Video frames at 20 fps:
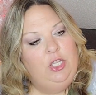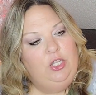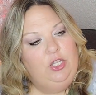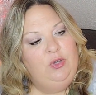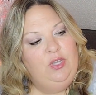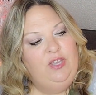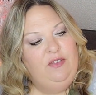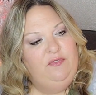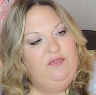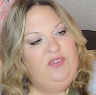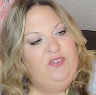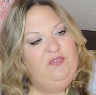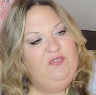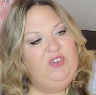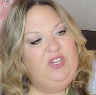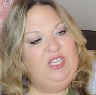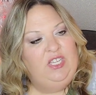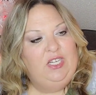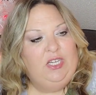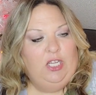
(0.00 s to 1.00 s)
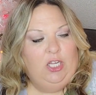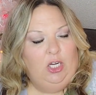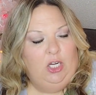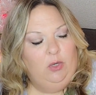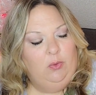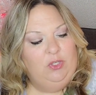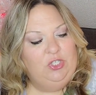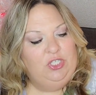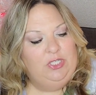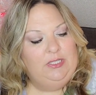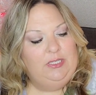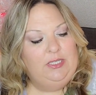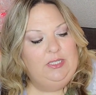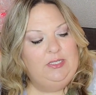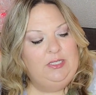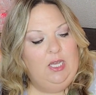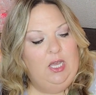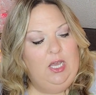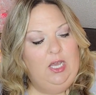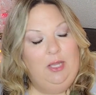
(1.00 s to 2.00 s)
You get 50 in here, which isn't a
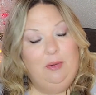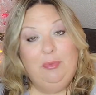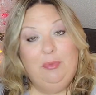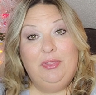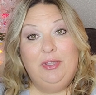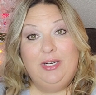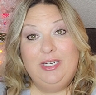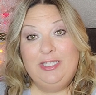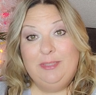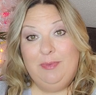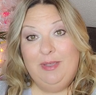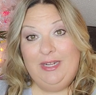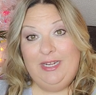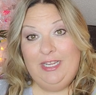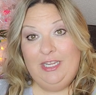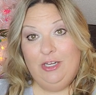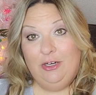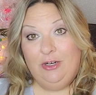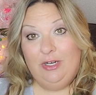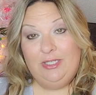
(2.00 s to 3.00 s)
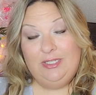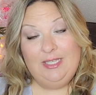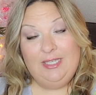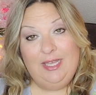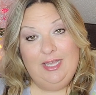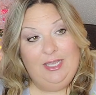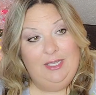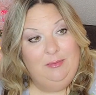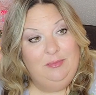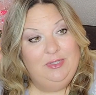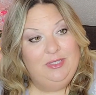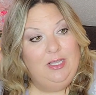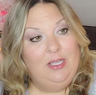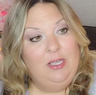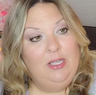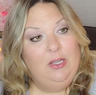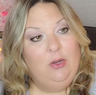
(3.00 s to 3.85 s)
ton, but there has been here and times